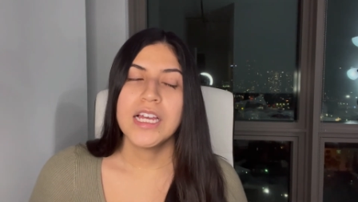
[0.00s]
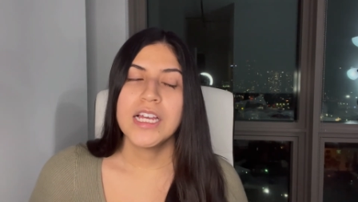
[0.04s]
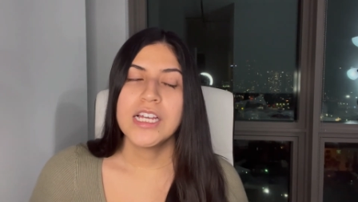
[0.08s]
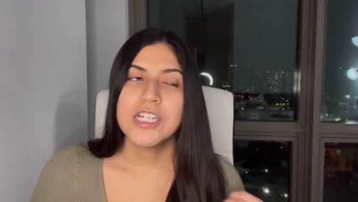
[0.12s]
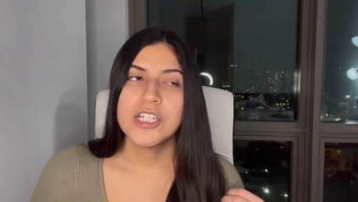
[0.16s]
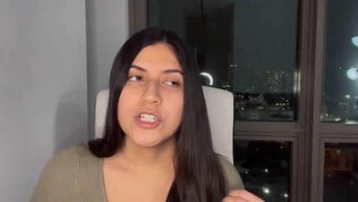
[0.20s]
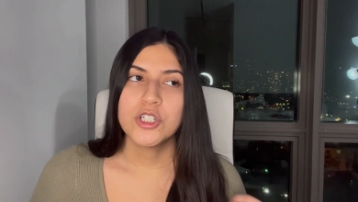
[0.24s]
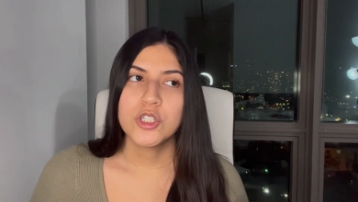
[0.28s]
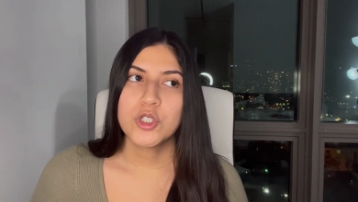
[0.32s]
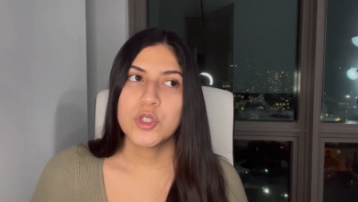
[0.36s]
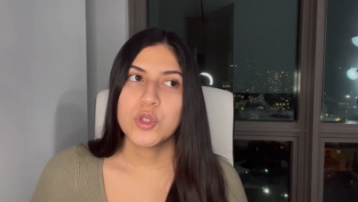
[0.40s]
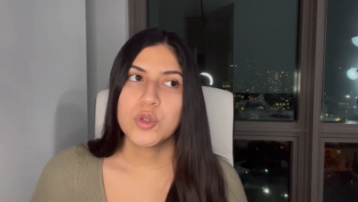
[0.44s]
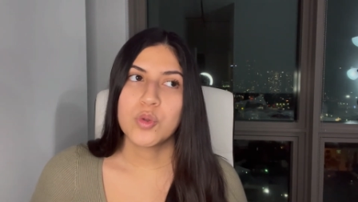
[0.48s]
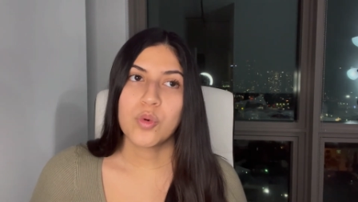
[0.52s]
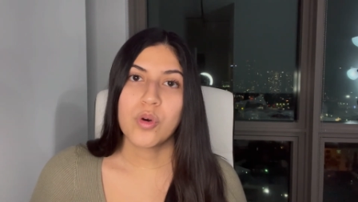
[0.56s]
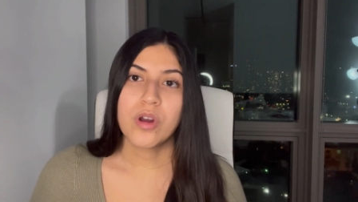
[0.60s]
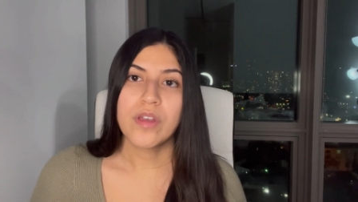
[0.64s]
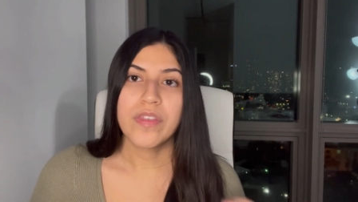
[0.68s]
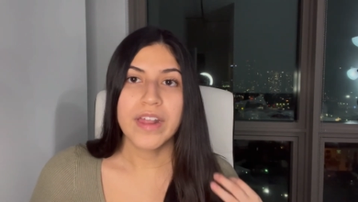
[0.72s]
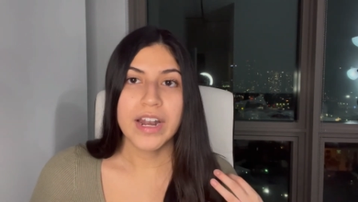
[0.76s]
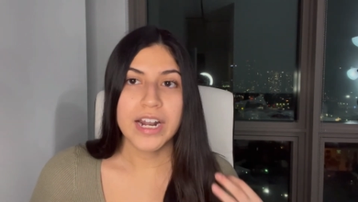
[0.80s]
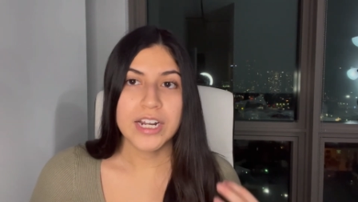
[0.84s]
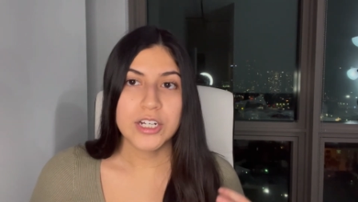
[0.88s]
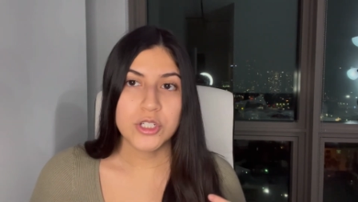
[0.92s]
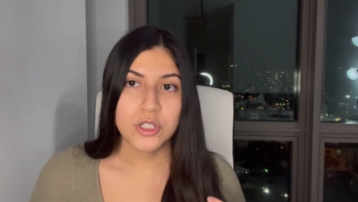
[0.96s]
sure
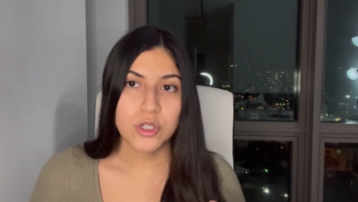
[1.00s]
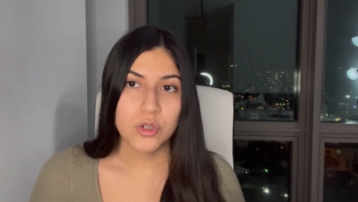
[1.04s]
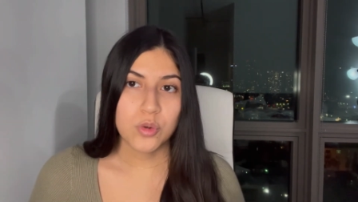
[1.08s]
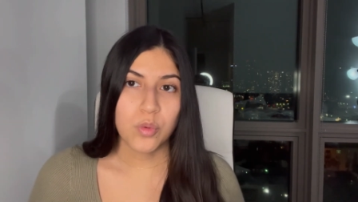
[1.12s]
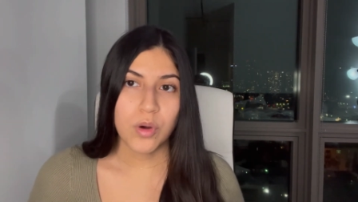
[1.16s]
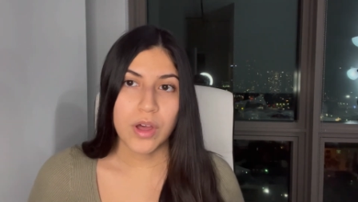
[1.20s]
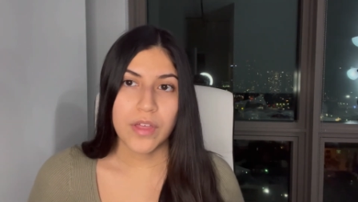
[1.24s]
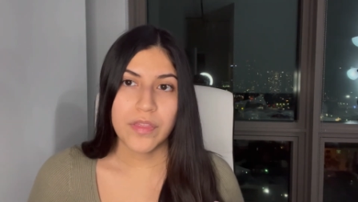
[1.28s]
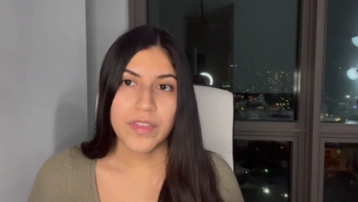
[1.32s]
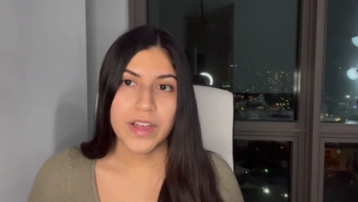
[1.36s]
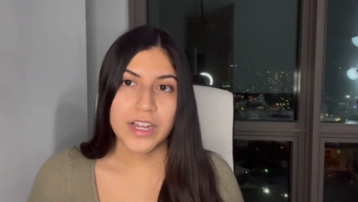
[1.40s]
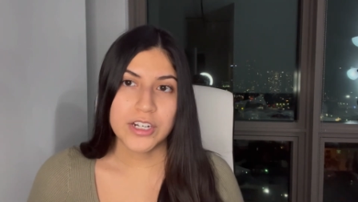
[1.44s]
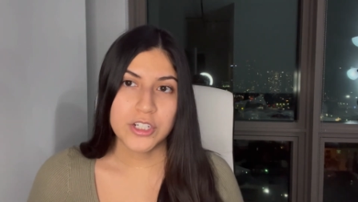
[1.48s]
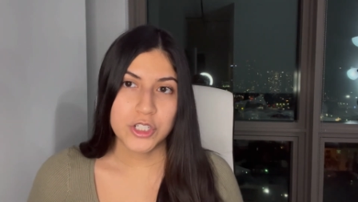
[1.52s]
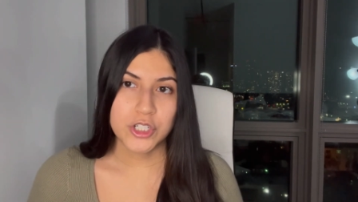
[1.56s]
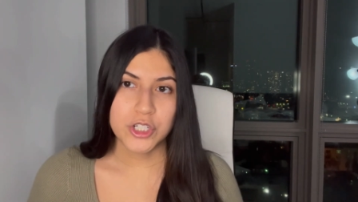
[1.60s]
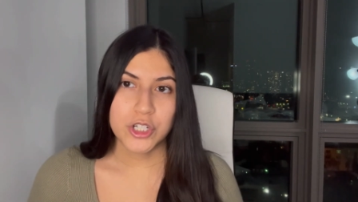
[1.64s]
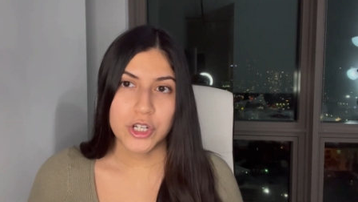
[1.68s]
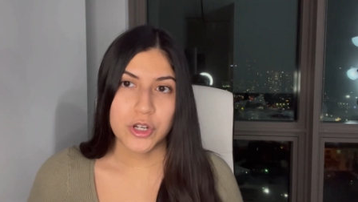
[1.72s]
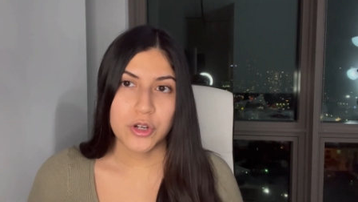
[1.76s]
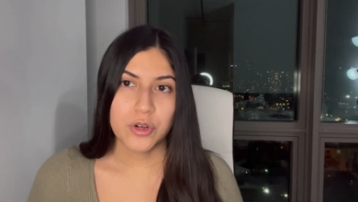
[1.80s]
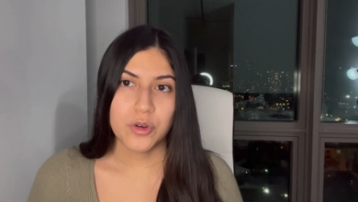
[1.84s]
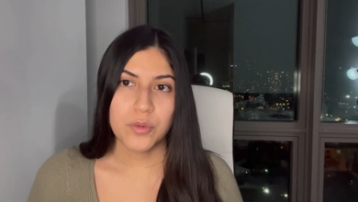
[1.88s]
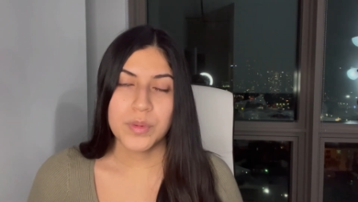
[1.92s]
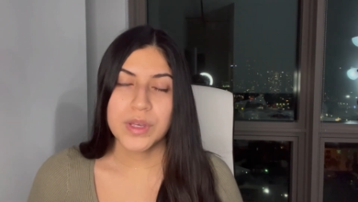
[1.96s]
that I do want that
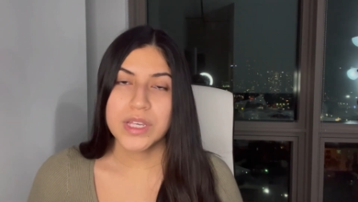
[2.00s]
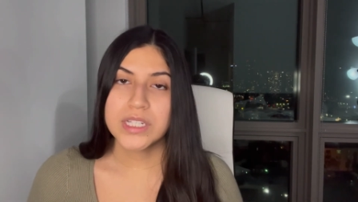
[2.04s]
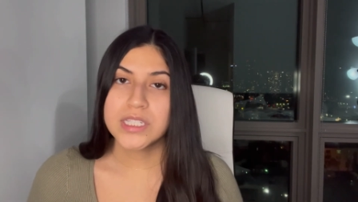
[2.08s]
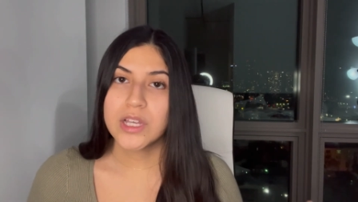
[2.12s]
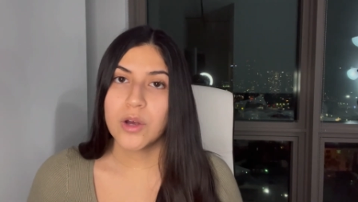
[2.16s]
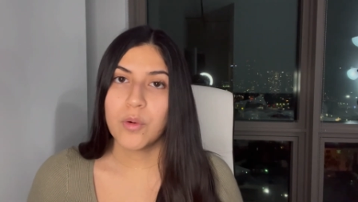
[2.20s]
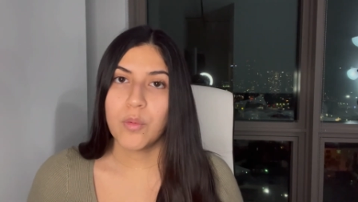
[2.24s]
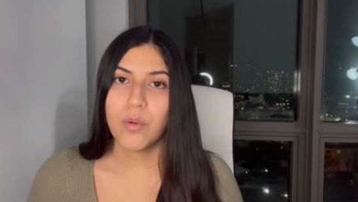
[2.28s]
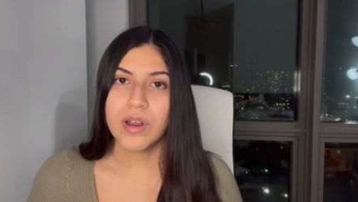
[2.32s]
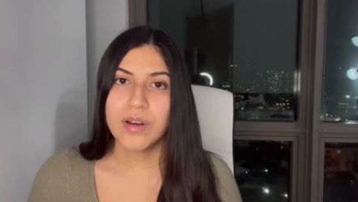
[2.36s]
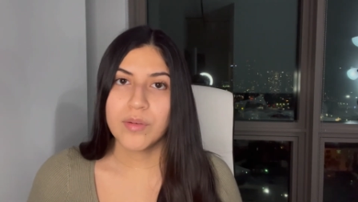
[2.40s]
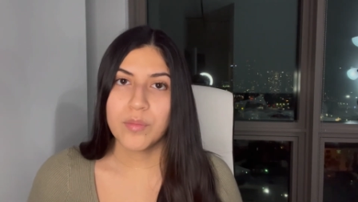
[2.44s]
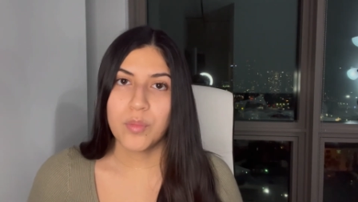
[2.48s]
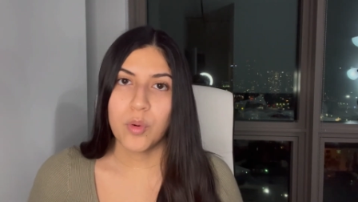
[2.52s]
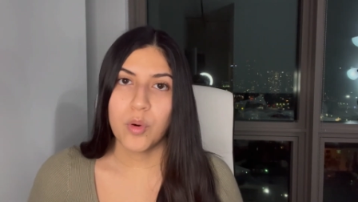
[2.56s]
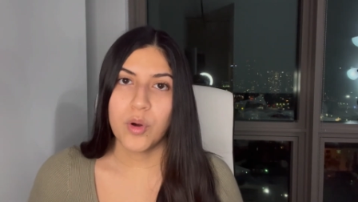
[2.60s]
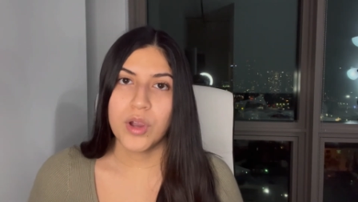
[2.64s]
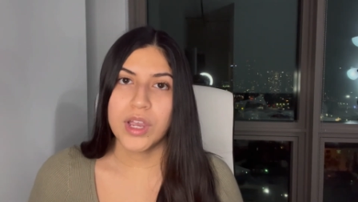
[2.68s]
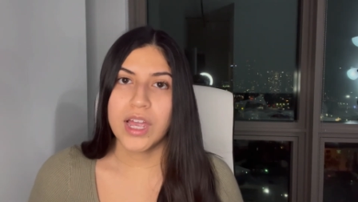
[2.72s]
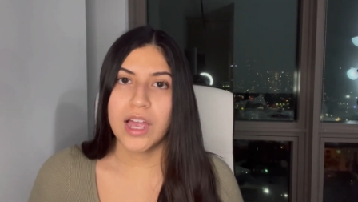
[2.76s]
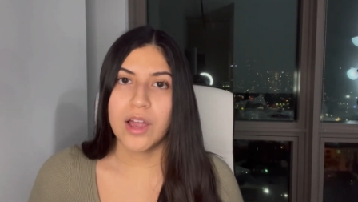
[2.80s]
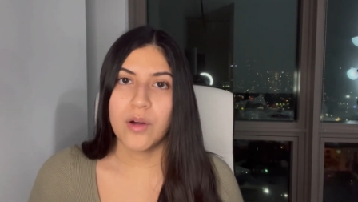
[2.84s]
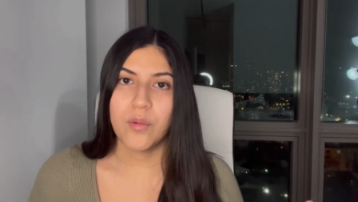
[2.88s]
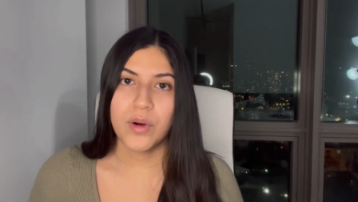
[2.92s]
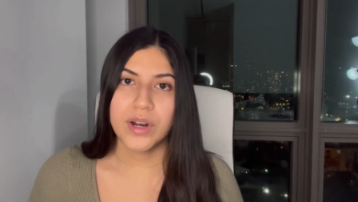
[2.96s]
shoe, because at one
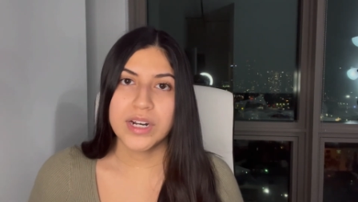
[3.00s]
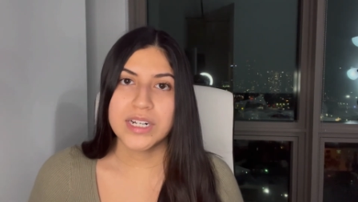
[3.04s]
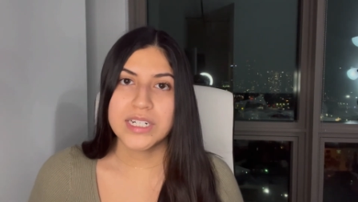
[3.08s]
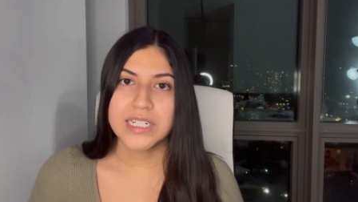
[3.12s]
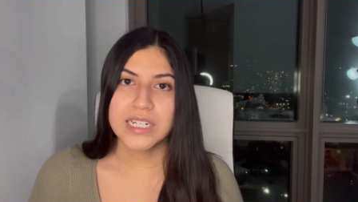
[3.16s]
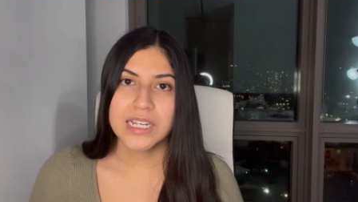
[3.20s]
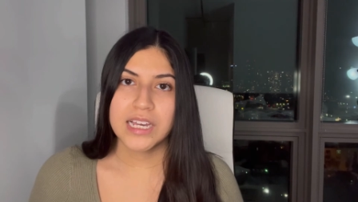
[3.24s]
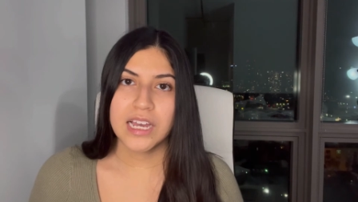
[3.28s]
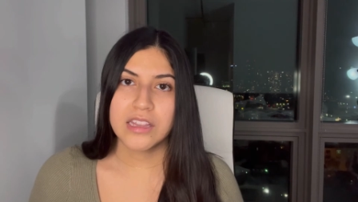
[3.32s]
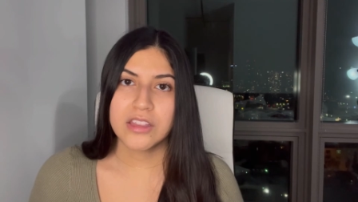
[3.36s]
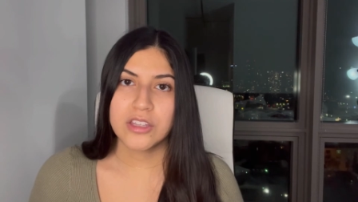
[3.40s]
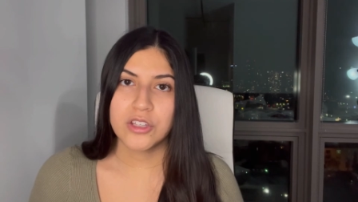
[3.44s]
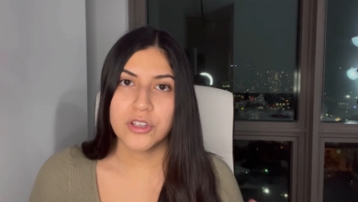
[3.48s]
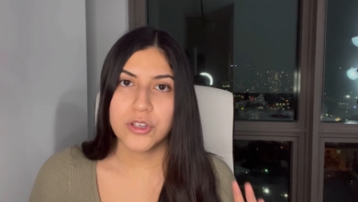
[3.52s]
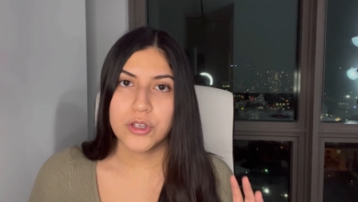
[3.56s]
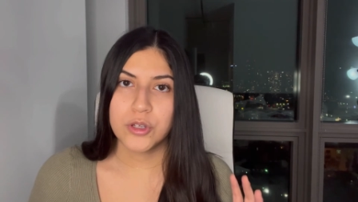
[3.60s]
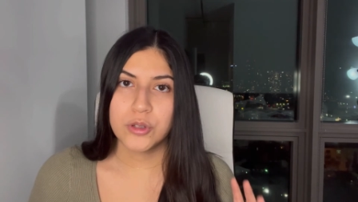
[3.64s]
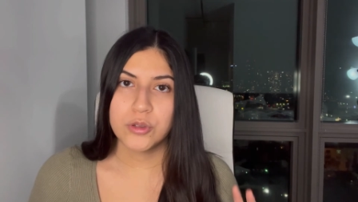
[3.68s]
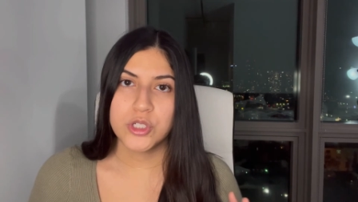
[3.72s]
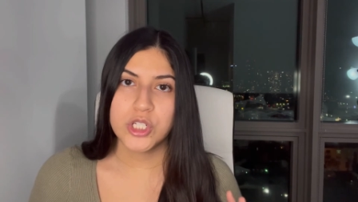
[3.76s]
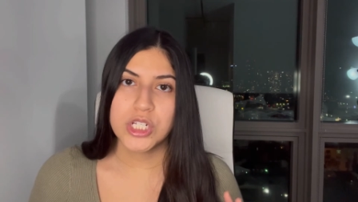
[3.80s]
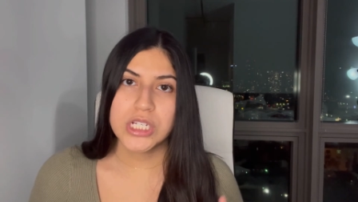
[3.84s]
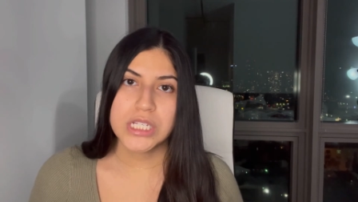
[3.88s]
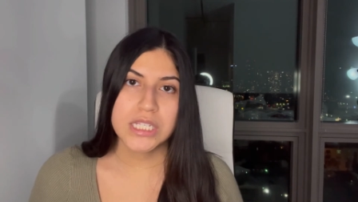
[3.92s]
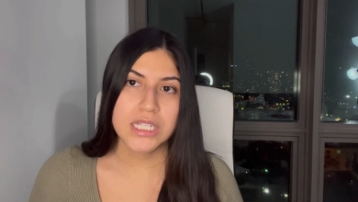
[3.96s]
point I wanted to get the
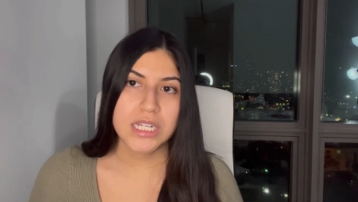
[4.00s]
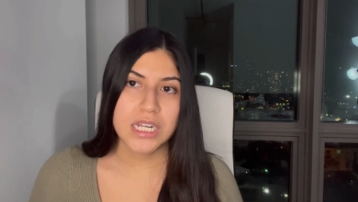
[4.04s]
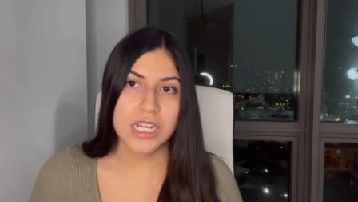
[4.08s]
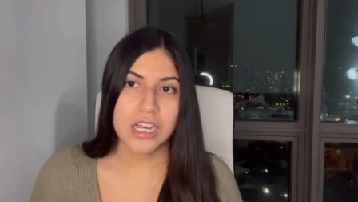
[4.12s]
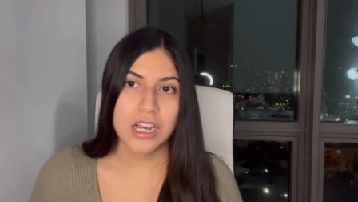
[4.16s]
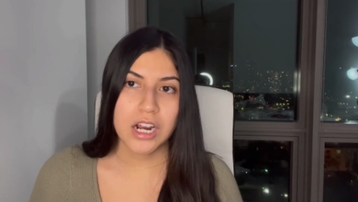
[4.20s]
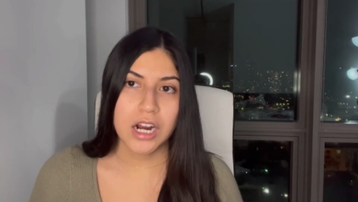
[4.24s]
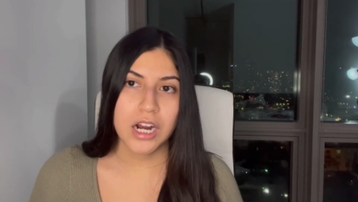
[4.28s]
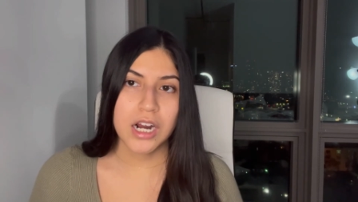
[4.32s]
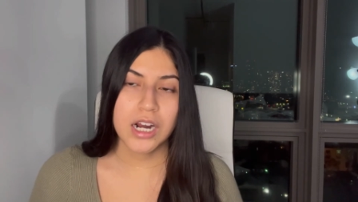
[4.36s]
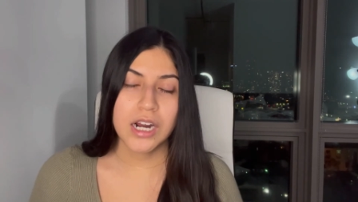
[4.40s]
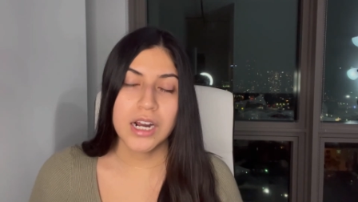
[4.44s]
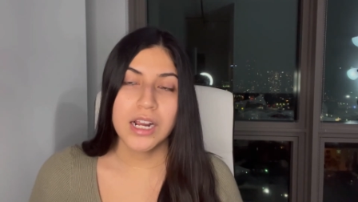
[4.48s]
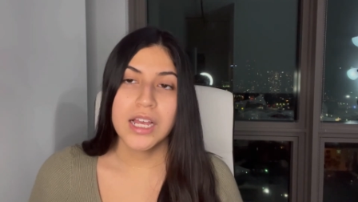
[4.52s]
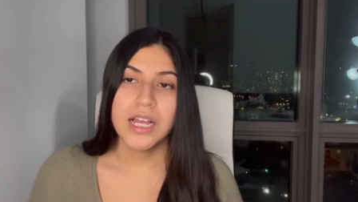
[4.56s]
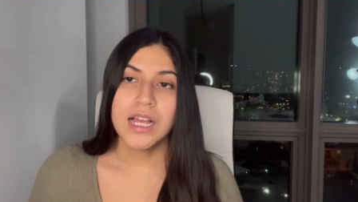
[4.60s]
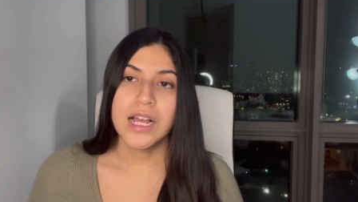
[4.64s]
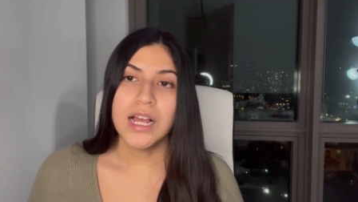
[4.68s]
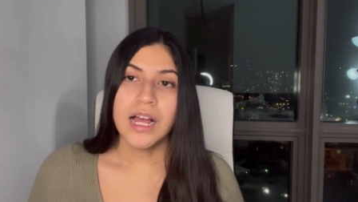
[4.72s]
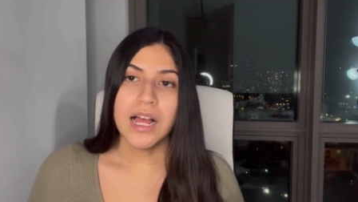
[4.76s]
Gucci sneaker,